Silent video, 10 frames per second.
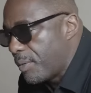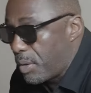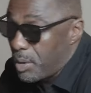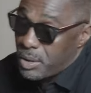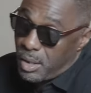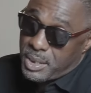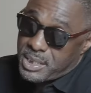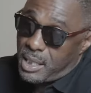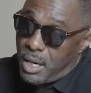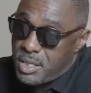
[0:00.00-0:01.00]
when I
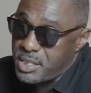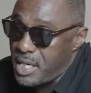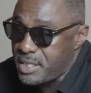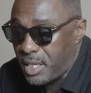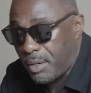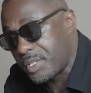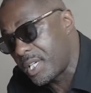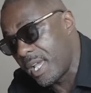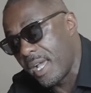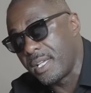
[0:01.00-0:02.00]
say last season I was
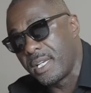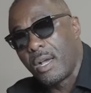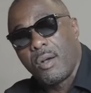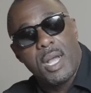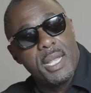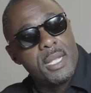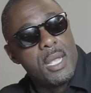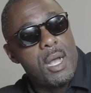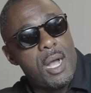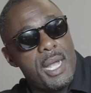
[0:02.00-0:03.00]
here, you know,
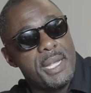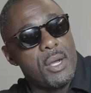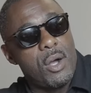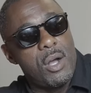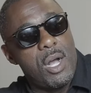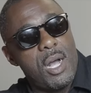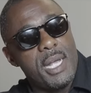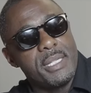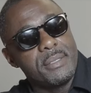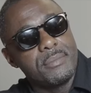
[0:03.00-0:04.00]

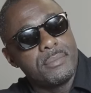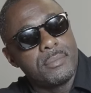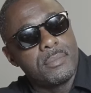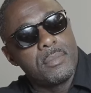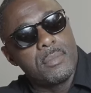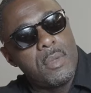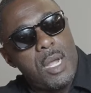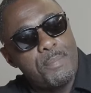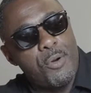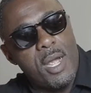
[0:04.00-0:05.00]
I
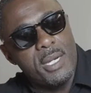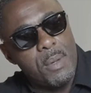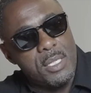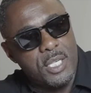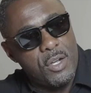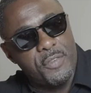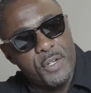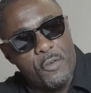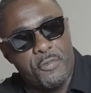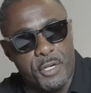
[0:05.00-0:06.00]
prided myself in
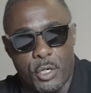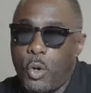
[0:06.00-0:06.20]
offering an